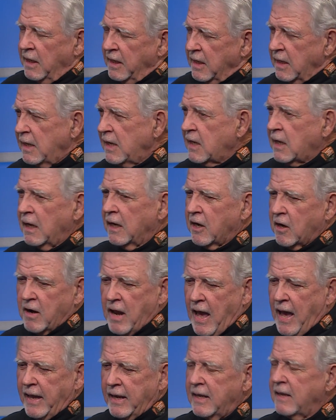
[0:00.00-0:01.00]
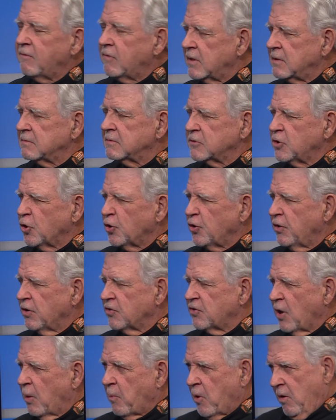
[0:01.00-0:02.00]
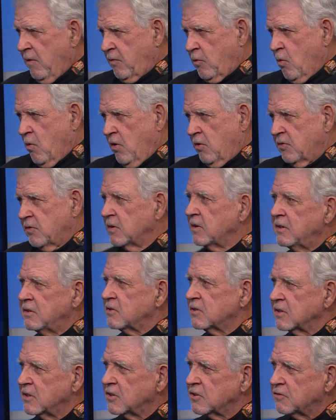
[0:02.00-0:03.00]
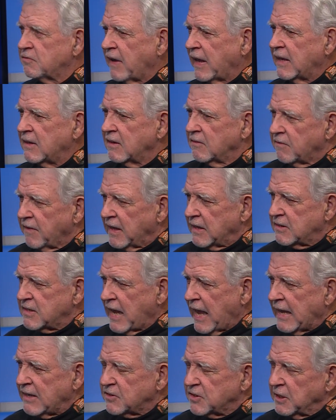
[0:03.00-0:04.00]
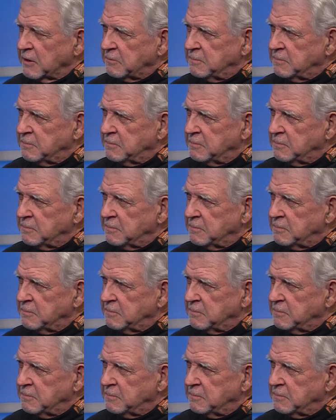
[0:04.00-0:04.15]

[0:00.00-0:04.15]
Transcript: any clear night, even during the summer, of course, awesome. is, is fan, fantastic.